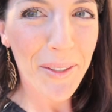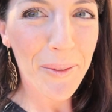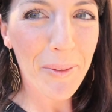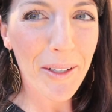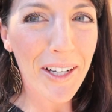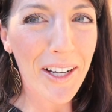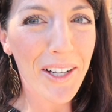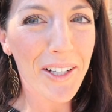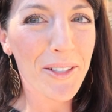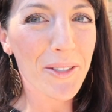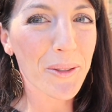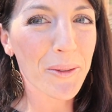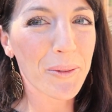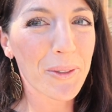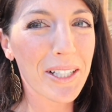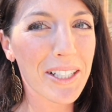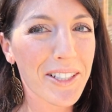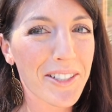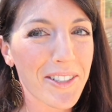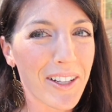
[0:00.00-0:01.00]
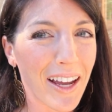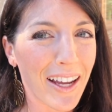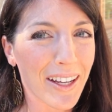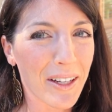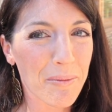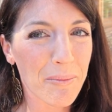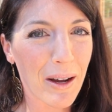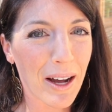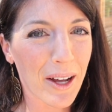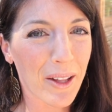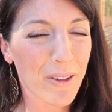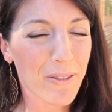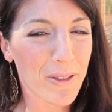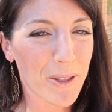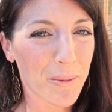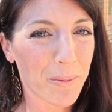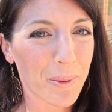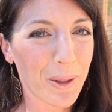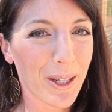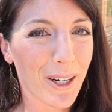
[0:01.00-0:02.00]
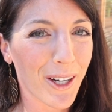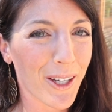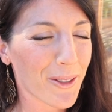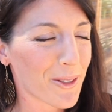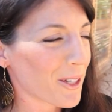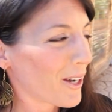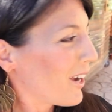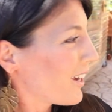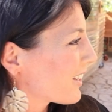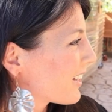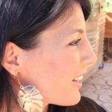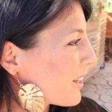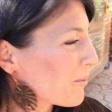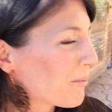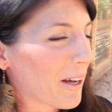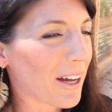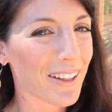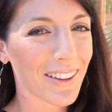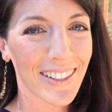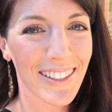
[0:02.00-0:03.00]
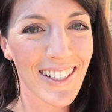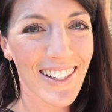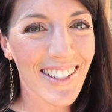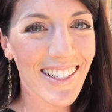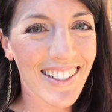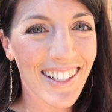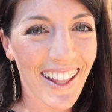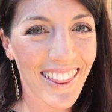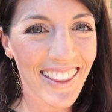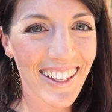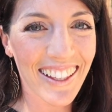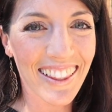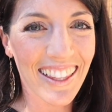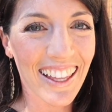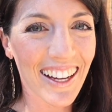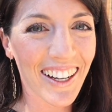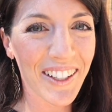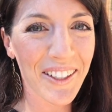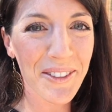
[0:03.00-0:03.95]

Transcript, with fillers: Oh my gosh, what giant pile of debris are you talking about? There's nothing there.